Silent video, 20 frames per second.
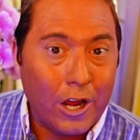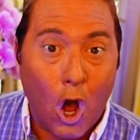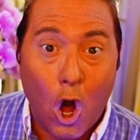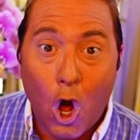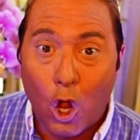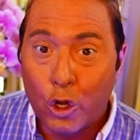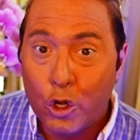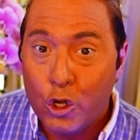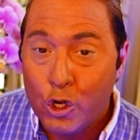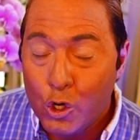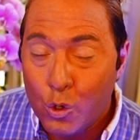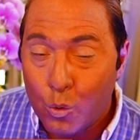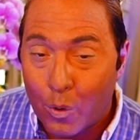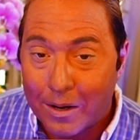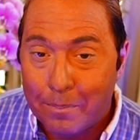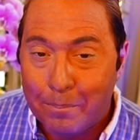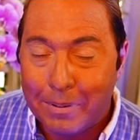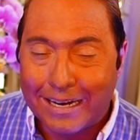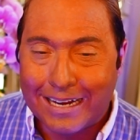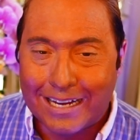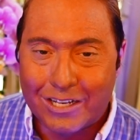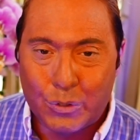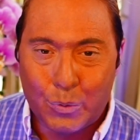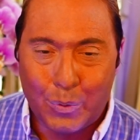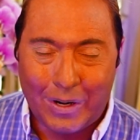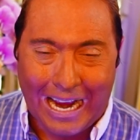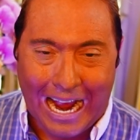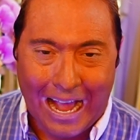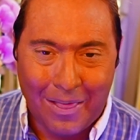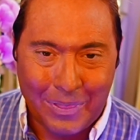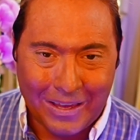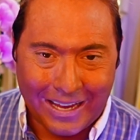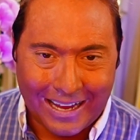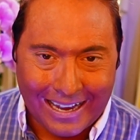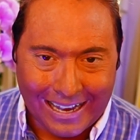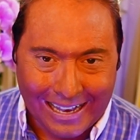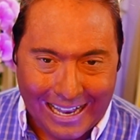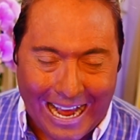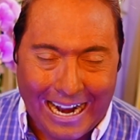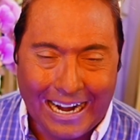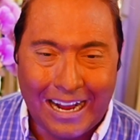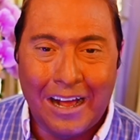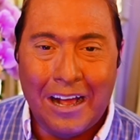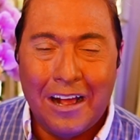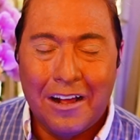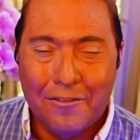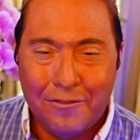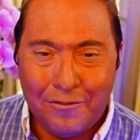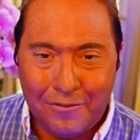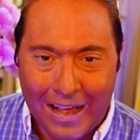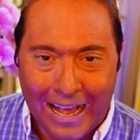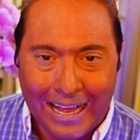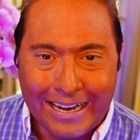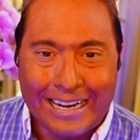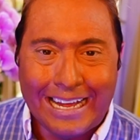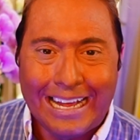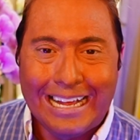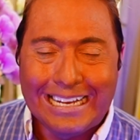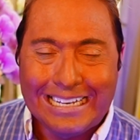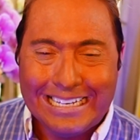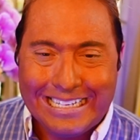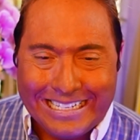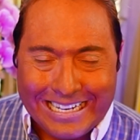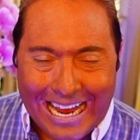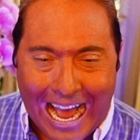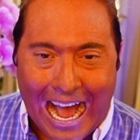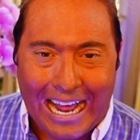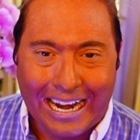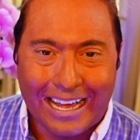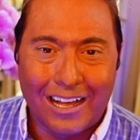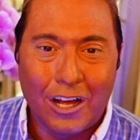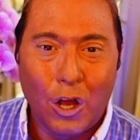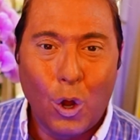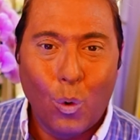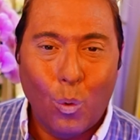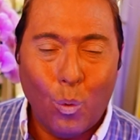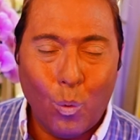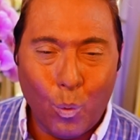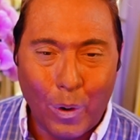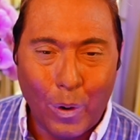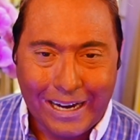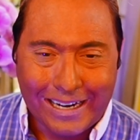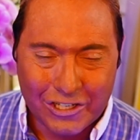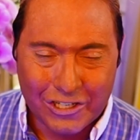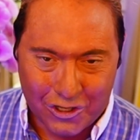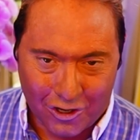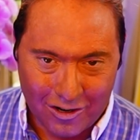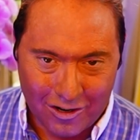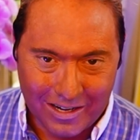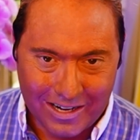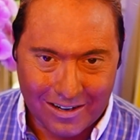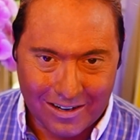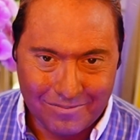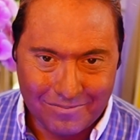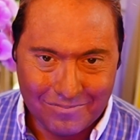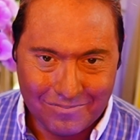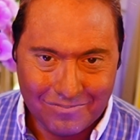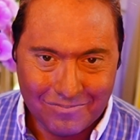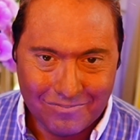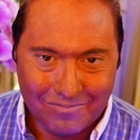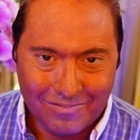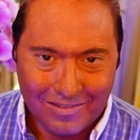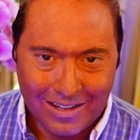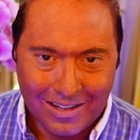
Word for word: We all knew it because we had the Atlanta Fed data weeks earlier.